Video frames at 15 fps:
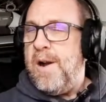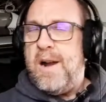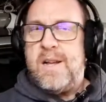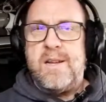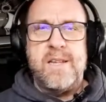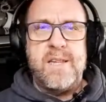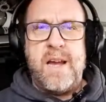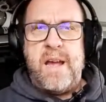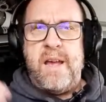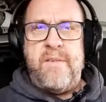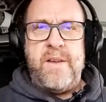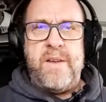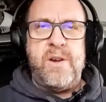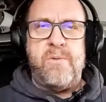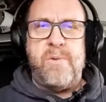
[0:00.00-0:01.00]
Because I have a
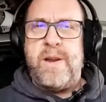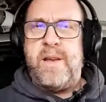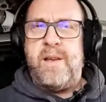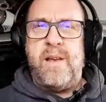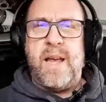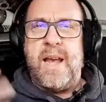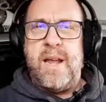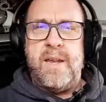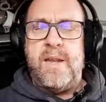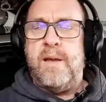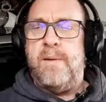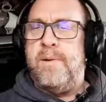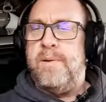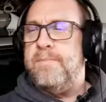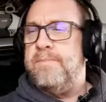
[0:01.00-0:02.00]
idea right now. I got
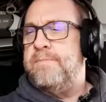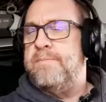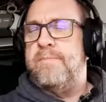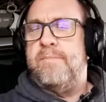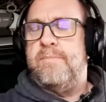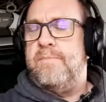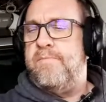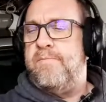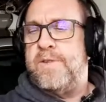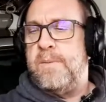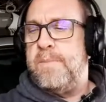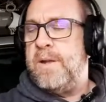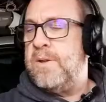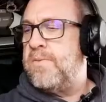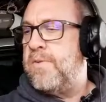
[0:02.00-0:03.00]
something
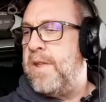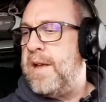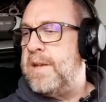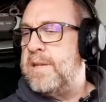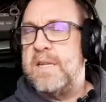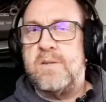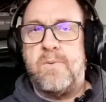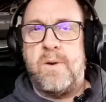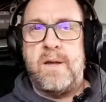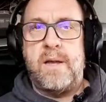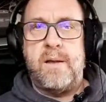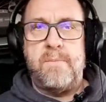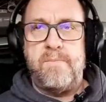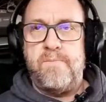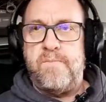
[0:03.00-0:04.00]
else for that. So that's why I
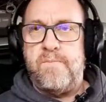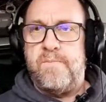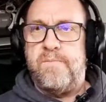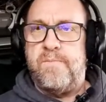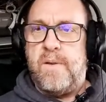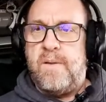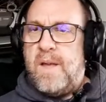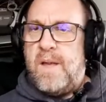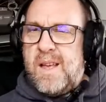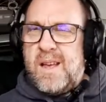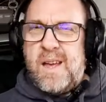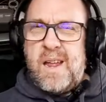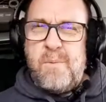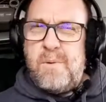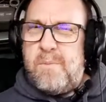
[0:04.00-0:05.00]

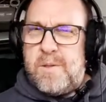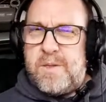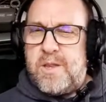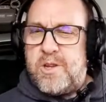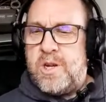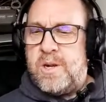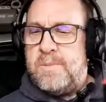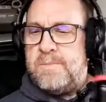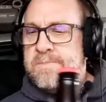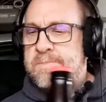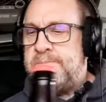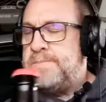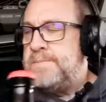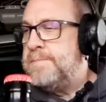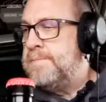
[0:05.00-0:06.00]
kind of went with the chum.
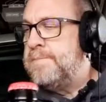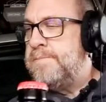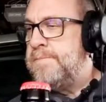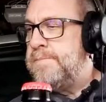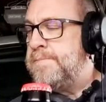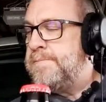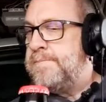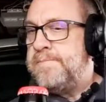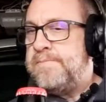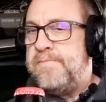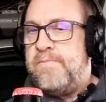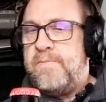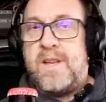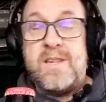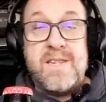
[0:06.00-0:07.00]

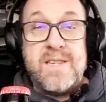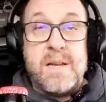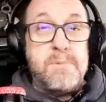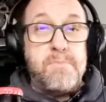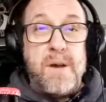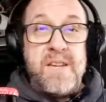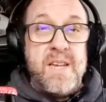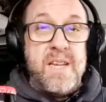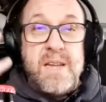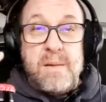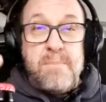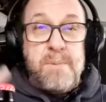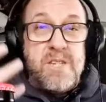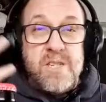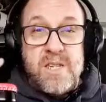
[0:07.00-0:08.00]
Because it's got spice. It's got a
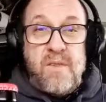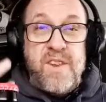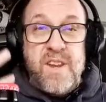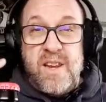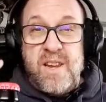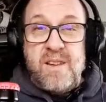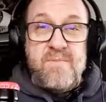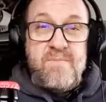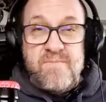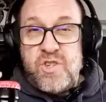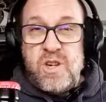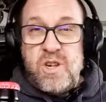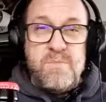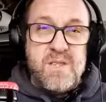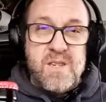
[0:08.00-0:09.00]
bunch of stuff in it.
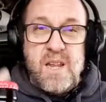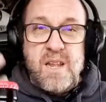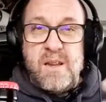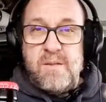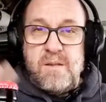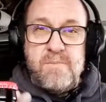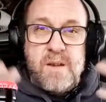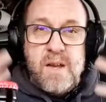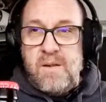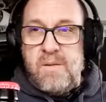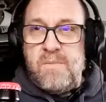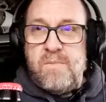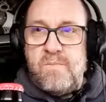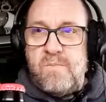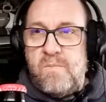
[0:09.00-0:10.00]
Chum is kind of
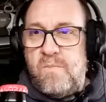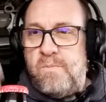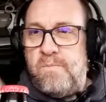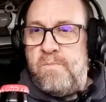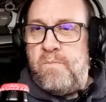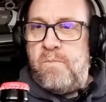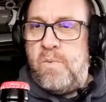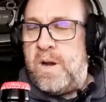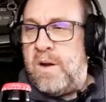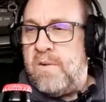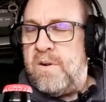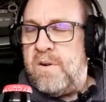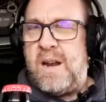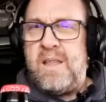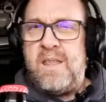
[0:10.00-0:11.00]

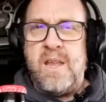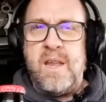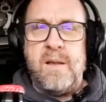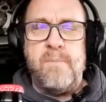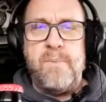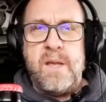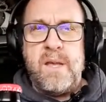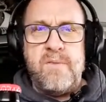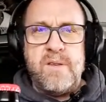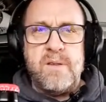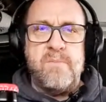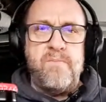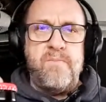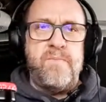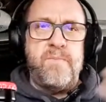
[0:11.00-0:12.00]
whatever I believe is
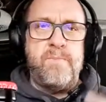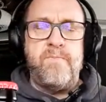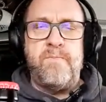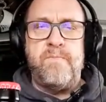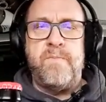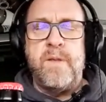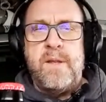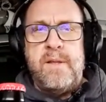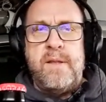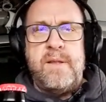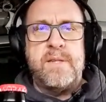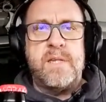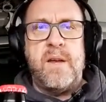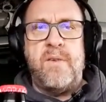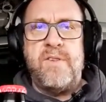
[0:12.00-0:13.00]
and
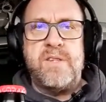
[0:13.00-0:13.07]
stuff.